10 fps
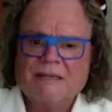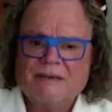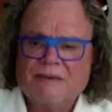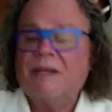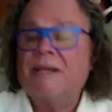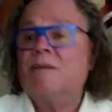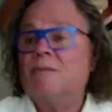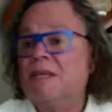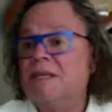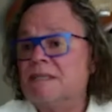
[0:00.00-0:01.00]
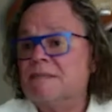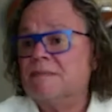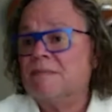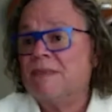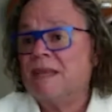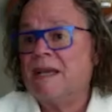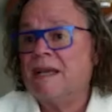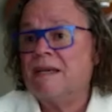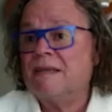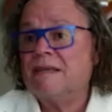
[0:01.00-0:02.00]
through legal means
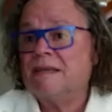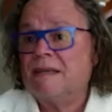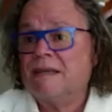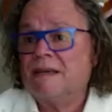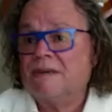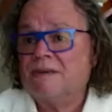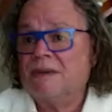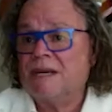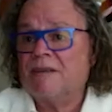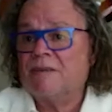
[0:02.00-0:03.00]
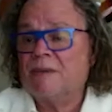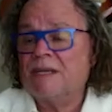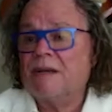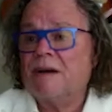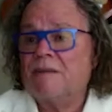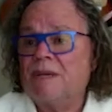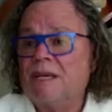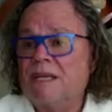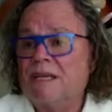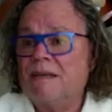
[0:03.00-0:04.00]
and through the government not
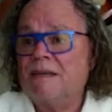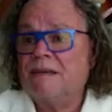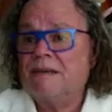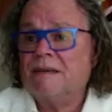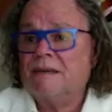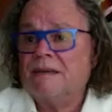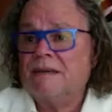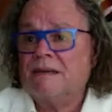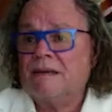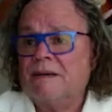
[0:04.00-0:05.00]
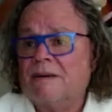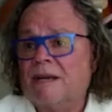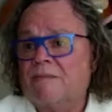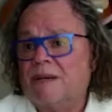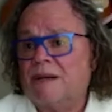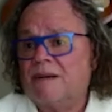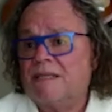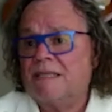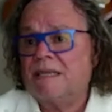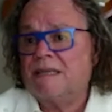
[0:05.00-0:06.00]
being our
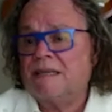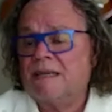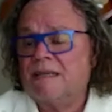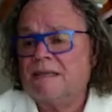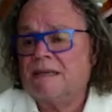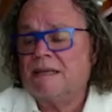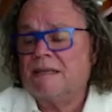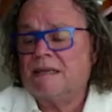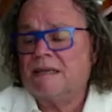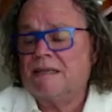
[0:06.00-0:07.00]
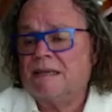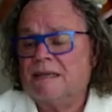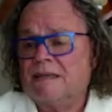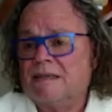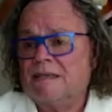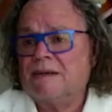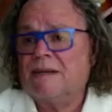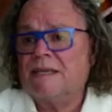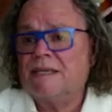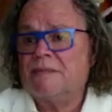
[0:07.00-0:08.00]
grandparents and
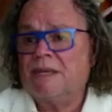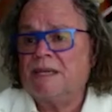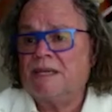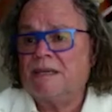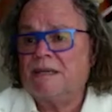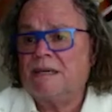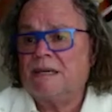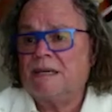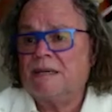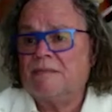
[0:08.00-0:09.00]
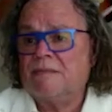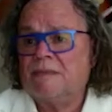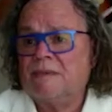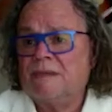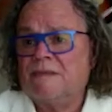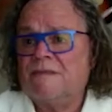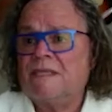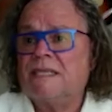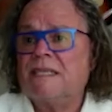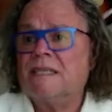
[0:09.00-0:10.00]
starting to be
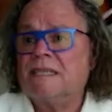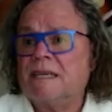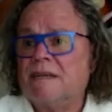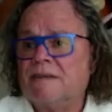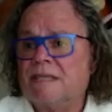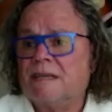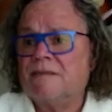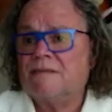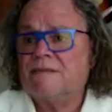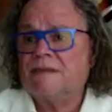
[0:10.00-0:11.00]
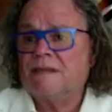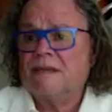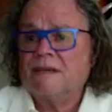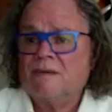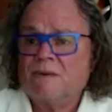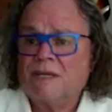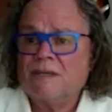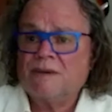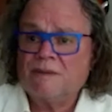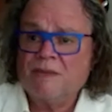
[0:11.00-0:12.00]
facilitators of
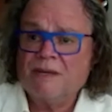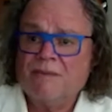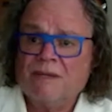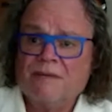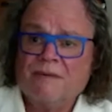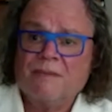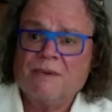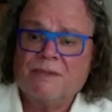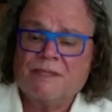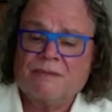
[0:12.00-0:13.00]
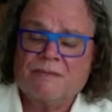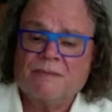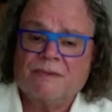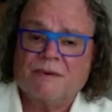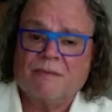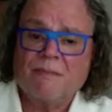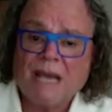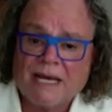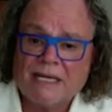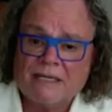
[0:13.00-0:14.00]
what could be one of the most
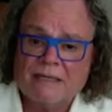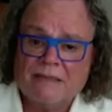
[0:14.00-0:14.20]
dramatic